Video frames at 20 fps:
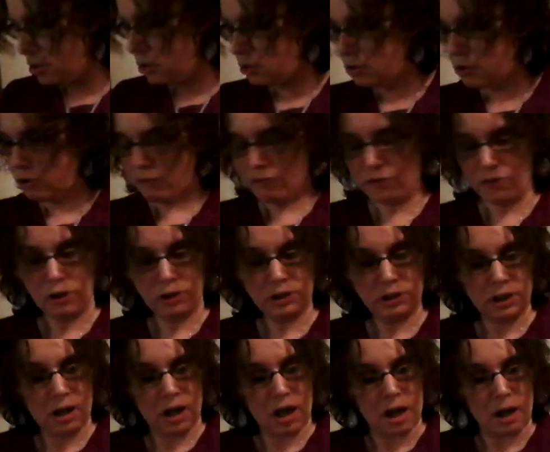So
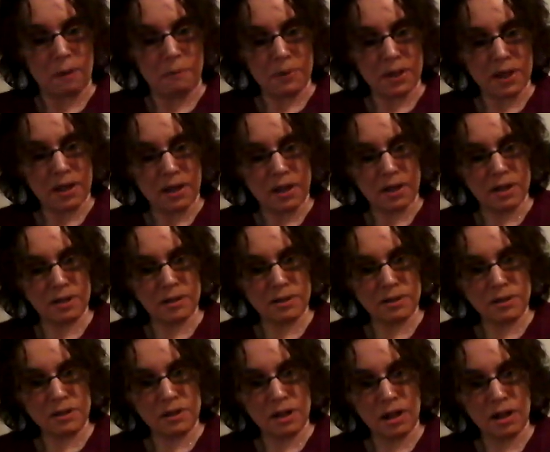first up
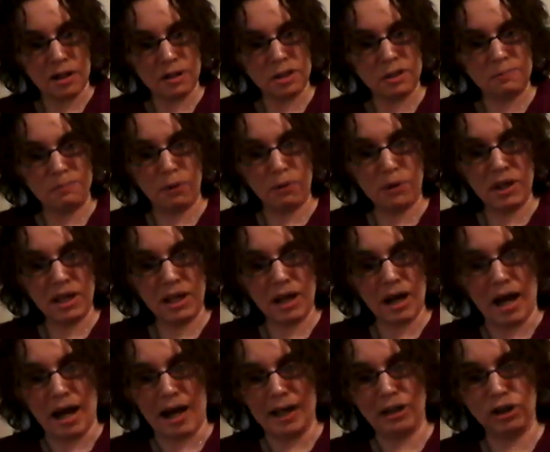is Spooky
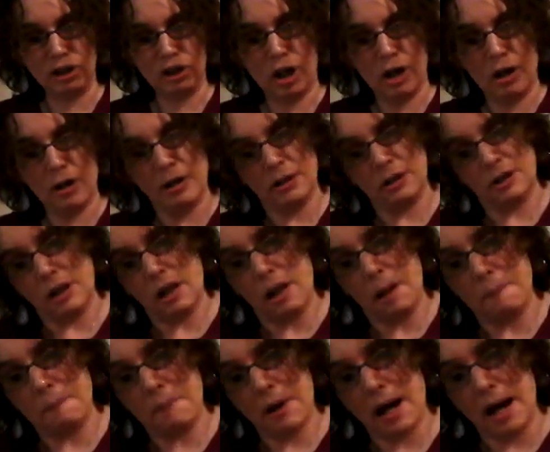Eye Chart
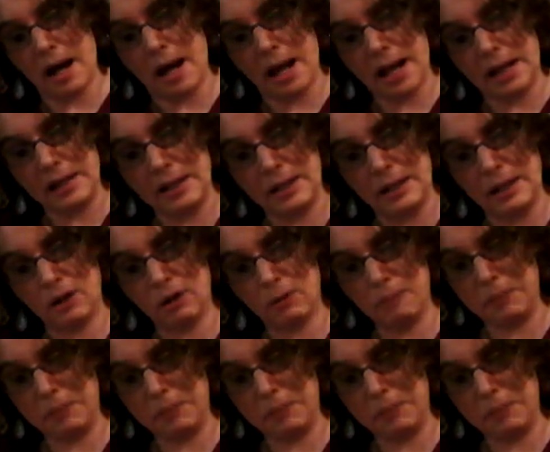by Needle